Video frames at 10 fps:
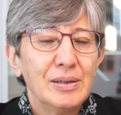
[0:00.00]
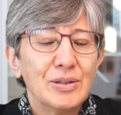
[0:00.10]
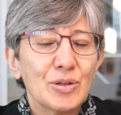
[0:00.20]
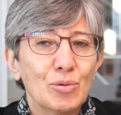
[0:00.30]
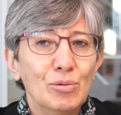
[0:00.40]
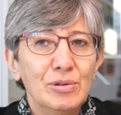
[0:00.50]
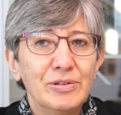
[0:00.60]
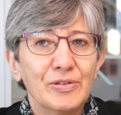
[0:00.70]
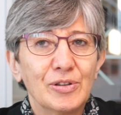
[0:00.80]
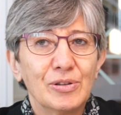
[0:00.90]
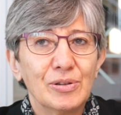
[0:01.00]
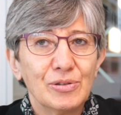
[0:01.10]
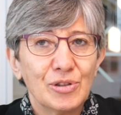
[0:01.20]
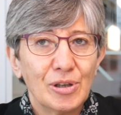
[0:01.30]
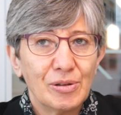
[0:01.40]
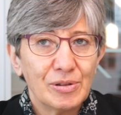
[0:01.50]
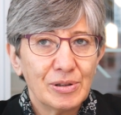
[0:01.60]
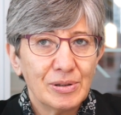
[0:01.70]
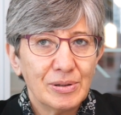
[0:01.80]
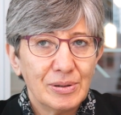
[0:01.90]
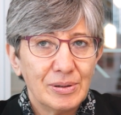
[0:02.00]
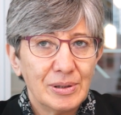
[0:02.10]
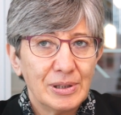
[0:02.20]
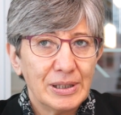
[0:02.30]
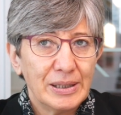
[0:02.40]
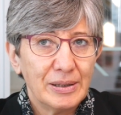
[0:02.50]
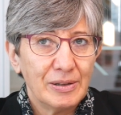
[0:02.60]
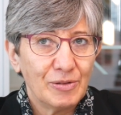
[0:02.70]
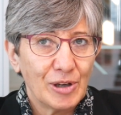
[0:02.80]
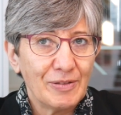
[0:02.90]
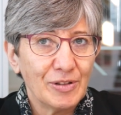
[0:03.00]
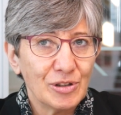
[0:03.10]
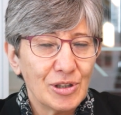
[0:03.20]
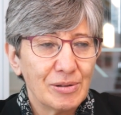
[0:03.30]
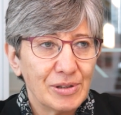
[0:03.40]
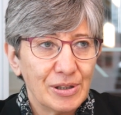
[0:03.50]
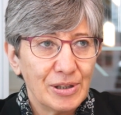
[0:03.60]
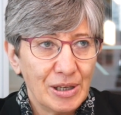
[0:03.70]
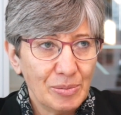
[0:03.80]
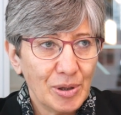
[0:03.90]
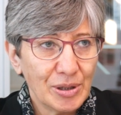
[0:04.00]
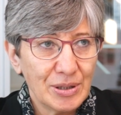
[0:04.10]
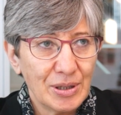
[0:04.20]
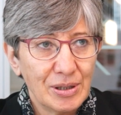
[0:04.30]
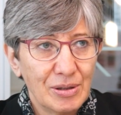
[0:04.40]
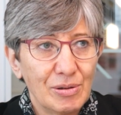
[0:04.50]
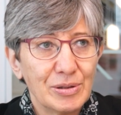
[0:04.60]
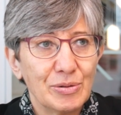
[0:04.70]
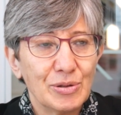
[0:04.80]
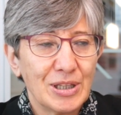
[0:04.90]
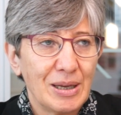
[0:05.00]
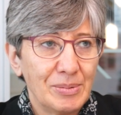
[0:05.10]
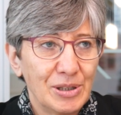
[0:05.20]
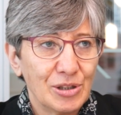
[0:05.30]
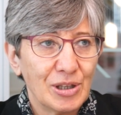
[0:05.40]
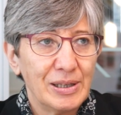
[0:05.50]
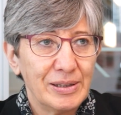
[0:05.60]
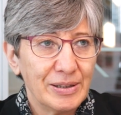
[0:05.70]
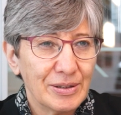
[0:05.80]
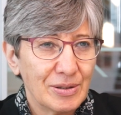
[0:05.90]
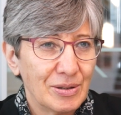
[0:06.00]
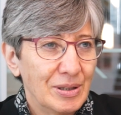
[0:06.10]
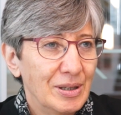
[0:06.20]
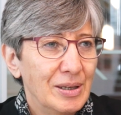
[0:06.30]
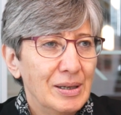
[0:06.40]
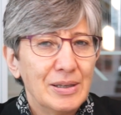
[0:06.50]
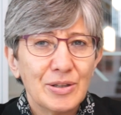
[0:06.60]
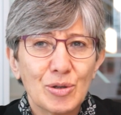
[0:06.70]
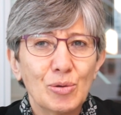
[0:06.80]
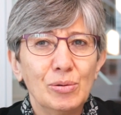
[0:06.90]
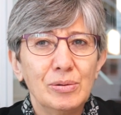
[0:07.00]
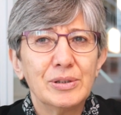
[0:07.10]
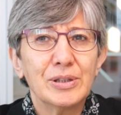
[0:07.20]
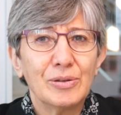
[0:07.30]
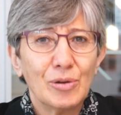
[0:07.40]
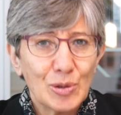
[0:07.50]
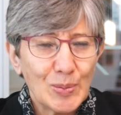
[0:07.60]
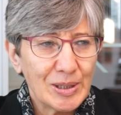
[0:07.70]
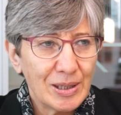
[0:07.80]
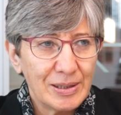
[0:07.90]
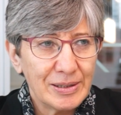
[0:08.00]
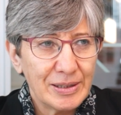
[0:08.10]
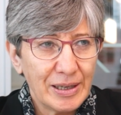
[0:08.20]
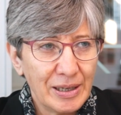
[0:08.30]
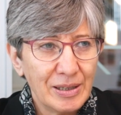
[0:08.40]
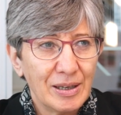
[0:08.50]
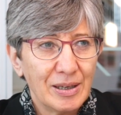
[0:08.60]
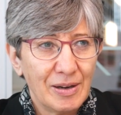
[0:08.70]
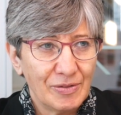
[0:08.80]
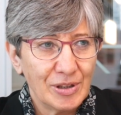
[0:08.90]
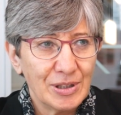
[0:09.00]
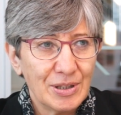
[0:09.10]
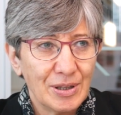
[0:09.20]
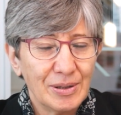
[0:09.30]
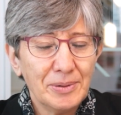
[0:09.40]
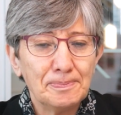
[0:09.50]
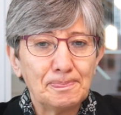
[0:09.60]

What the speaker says: schools for children, for Afghan children in Pakistan, and also established clinics, schools, and hospitals in Afghanistan.